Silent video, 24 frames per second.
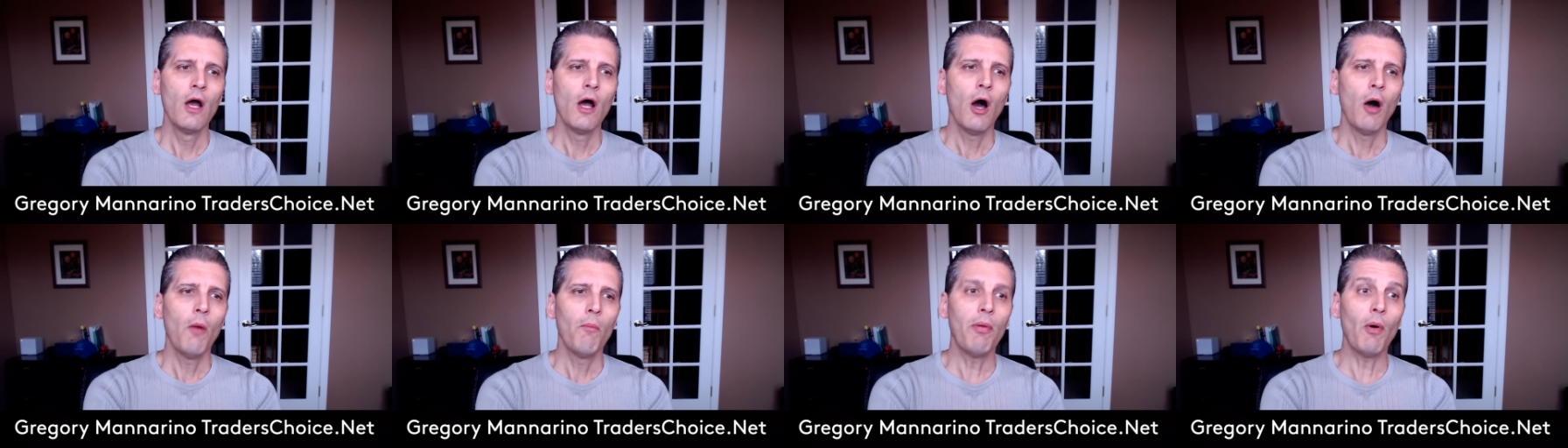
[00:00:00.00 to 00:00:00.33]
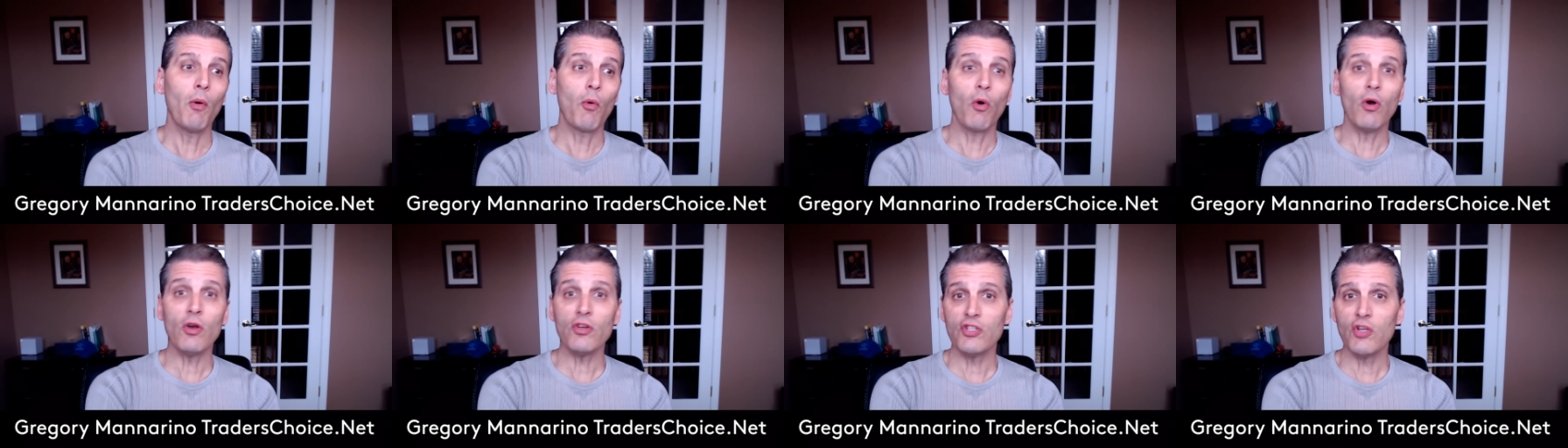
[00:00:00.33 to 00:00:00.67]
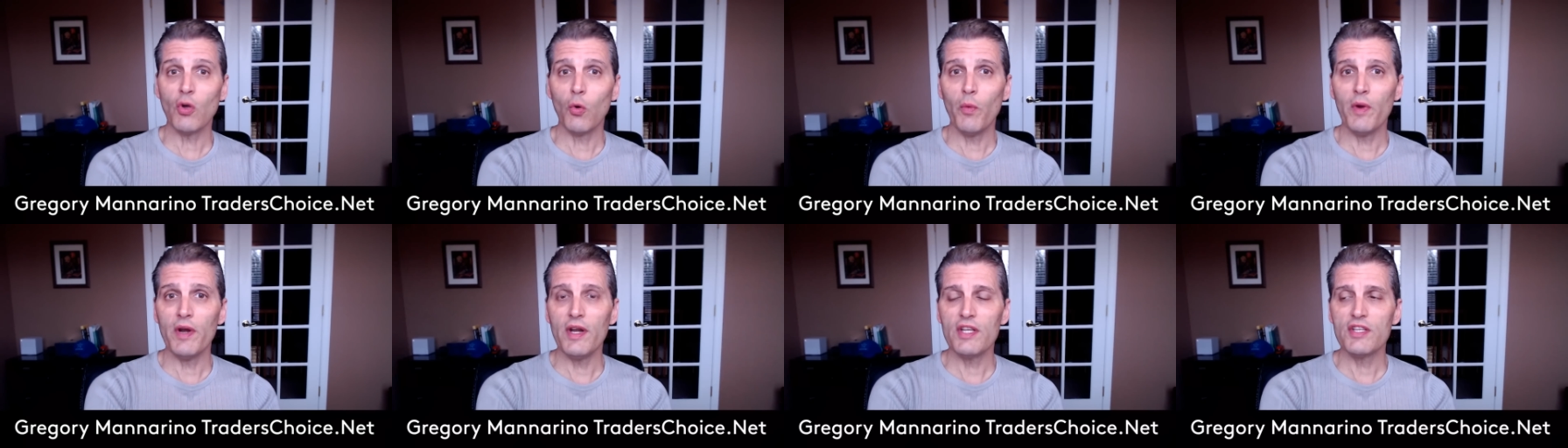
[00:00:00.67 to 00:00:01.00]
But we're also
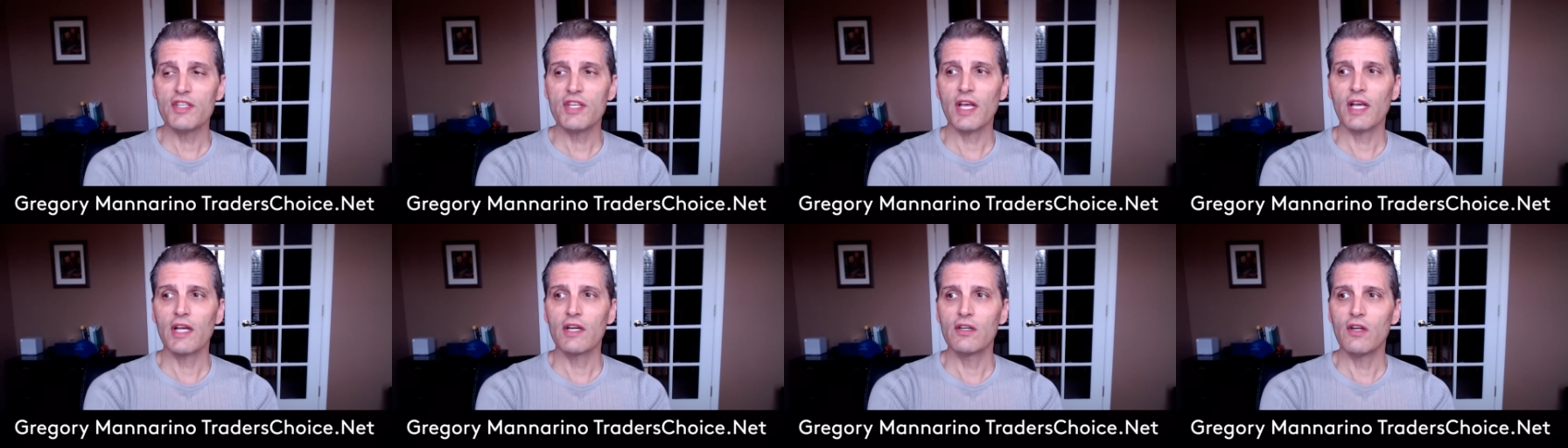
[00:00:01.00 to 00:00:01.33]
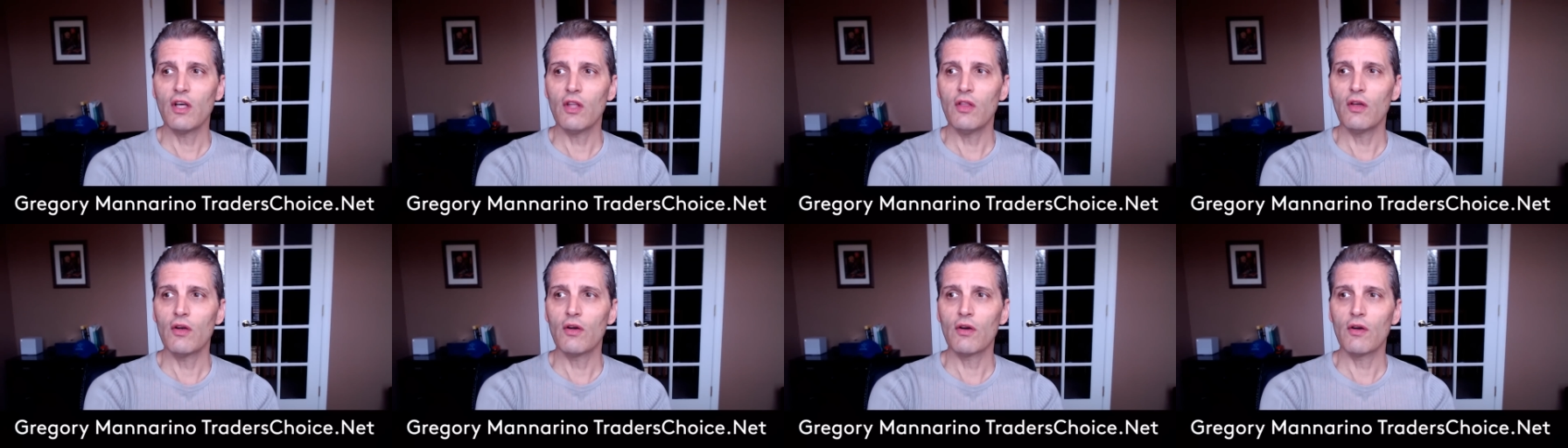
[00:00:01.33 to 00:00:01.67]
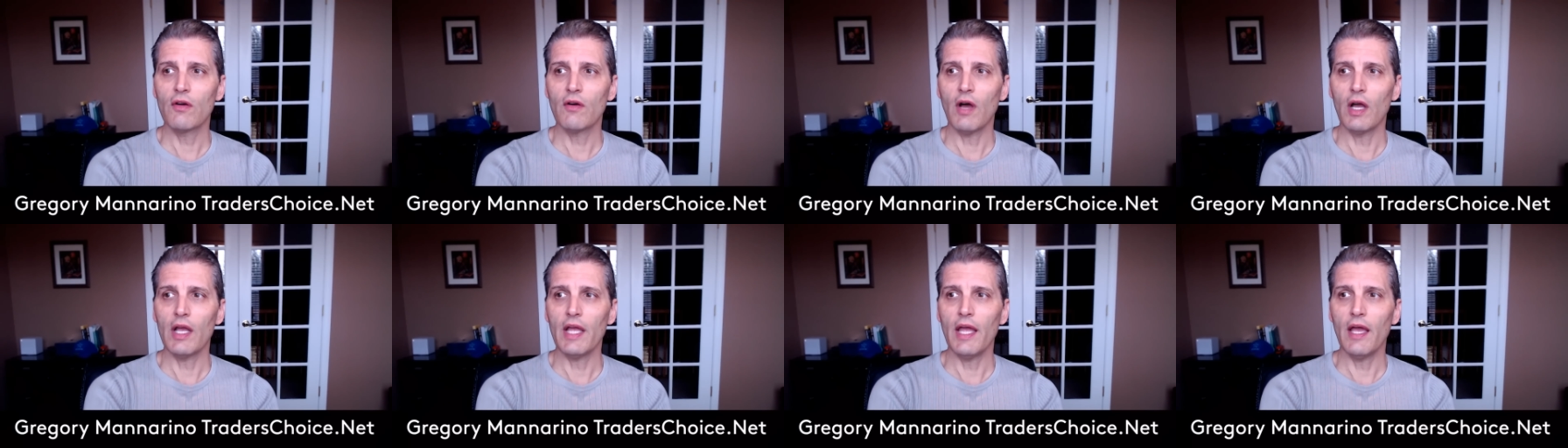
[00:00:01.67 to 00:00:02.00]
witnessing another
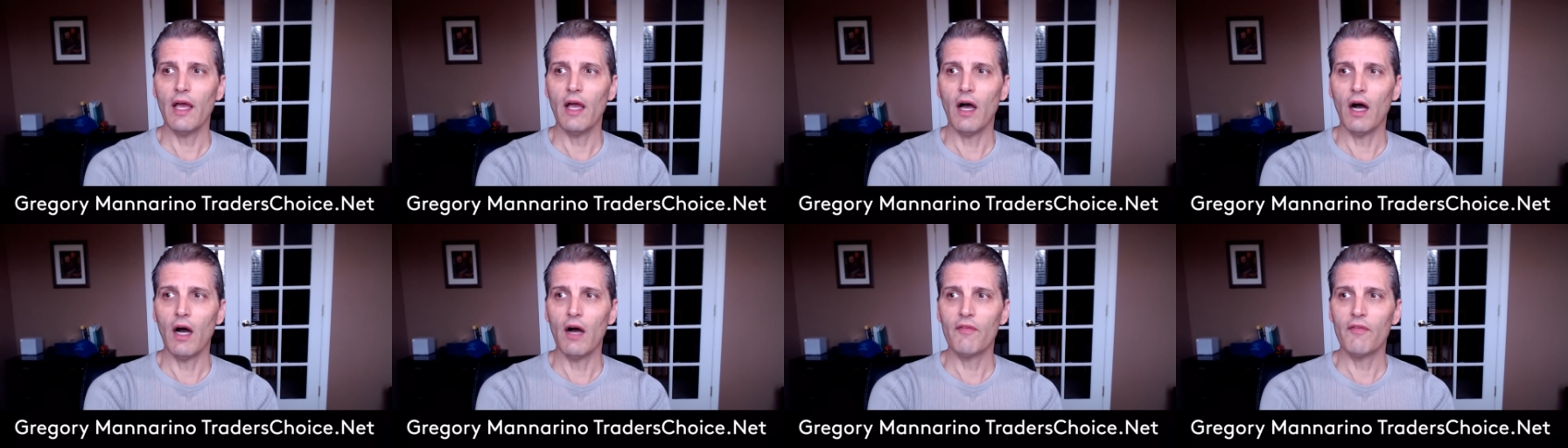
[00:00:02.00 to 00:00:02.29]
uh,